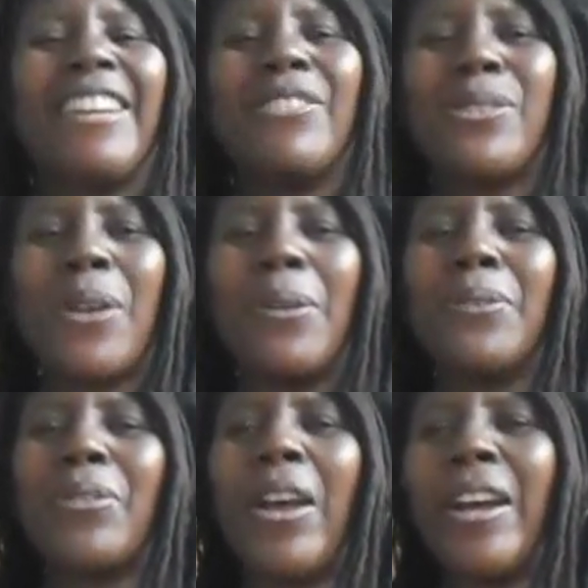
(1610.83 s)
and what's wrong
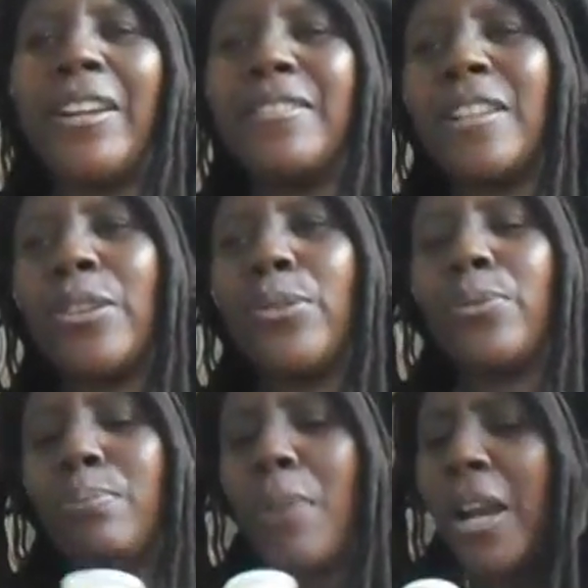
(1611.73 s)
with that? I
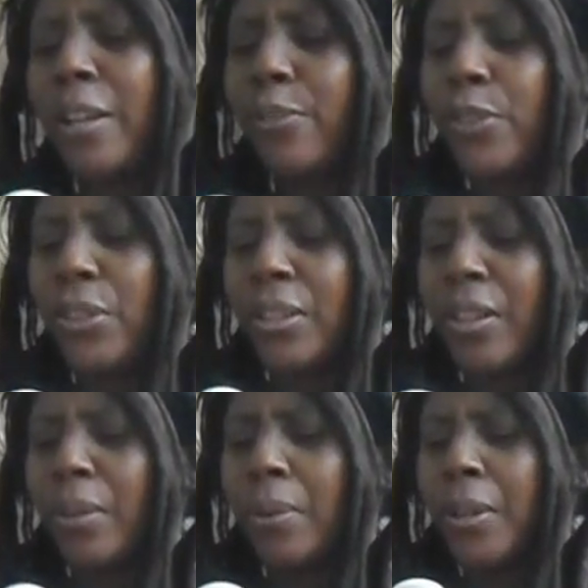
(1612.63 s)
don't mind feeling
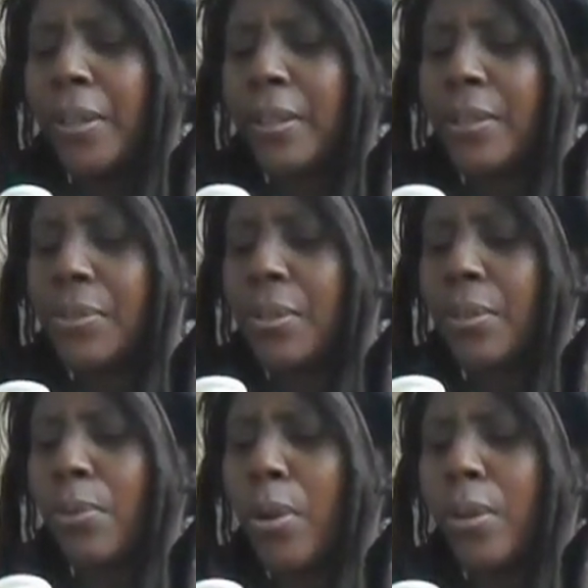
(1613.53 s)
that way. It's
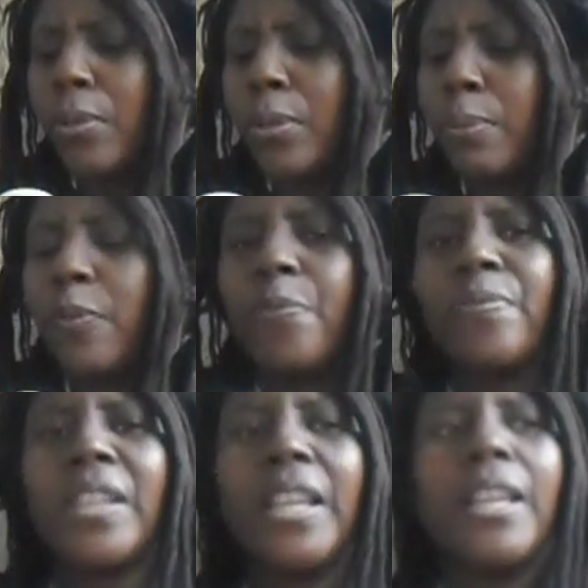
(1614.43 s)
nothing wrong with.
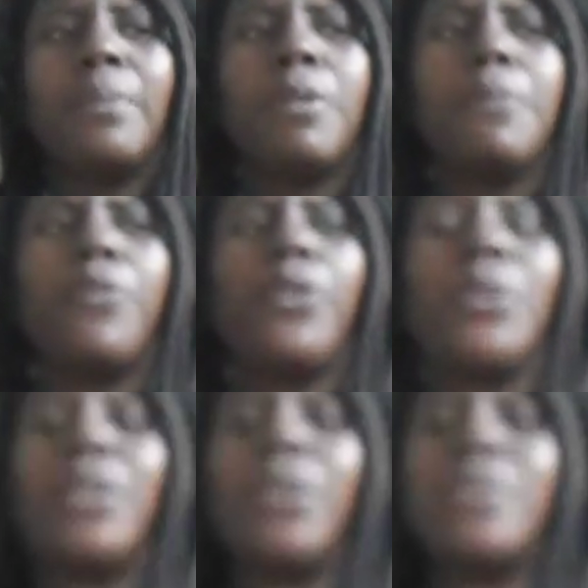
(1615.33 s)
People
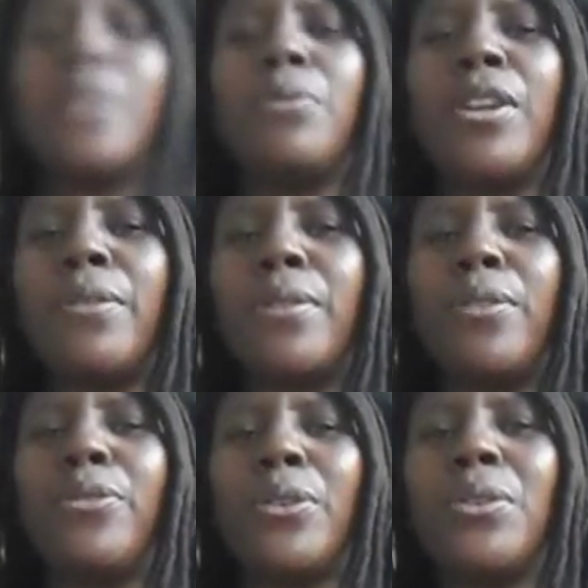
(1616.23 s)
feel guilty whenever
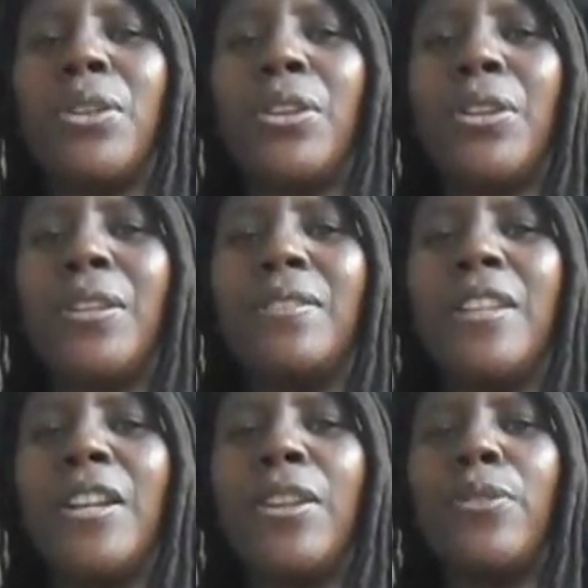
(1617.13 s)
they feel good.
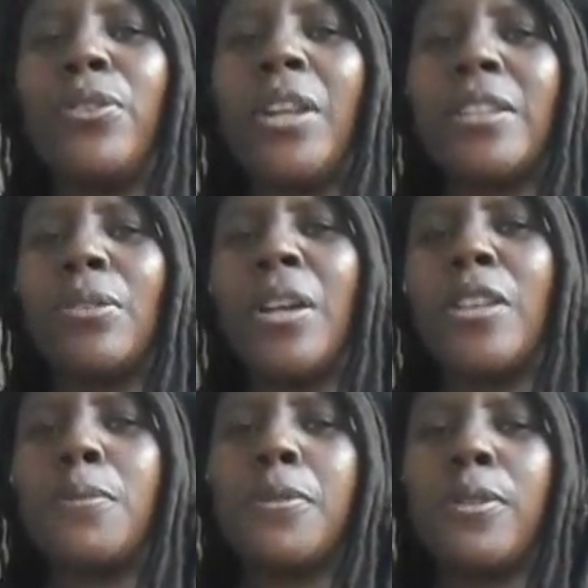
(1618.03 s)
You know, they feel like they're
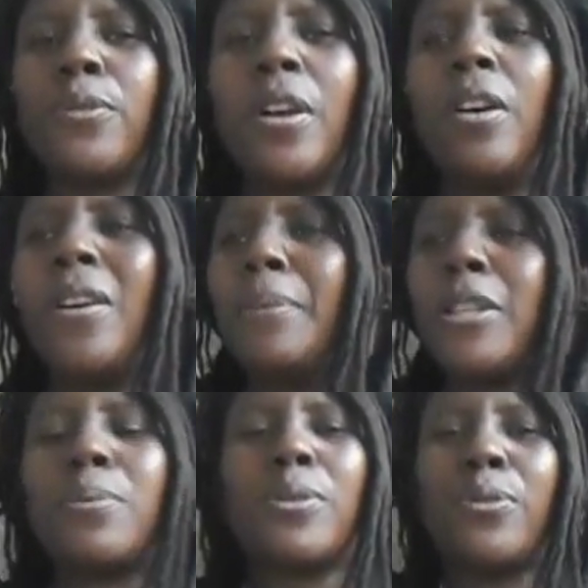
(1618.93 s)
not supposed to. Oh, I'm
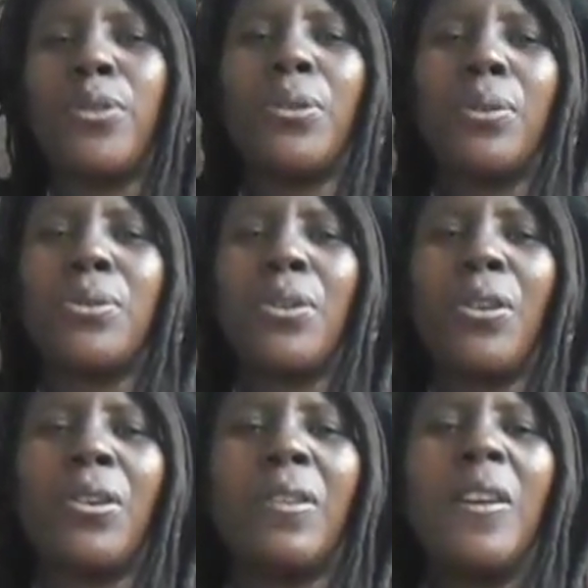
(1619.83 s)
not supposed to feel this
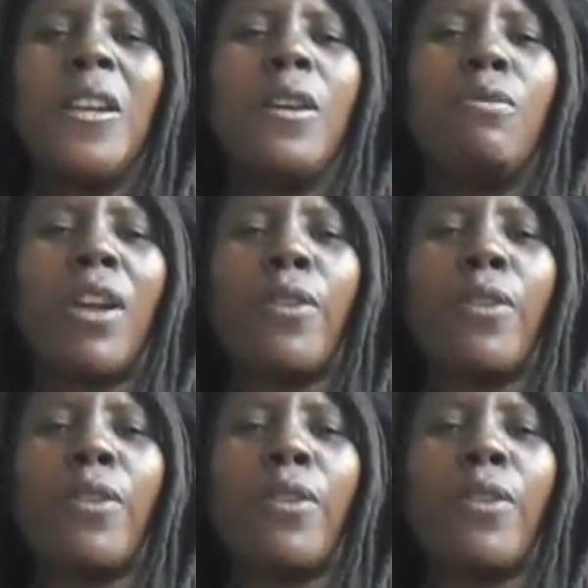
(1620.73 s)
good. When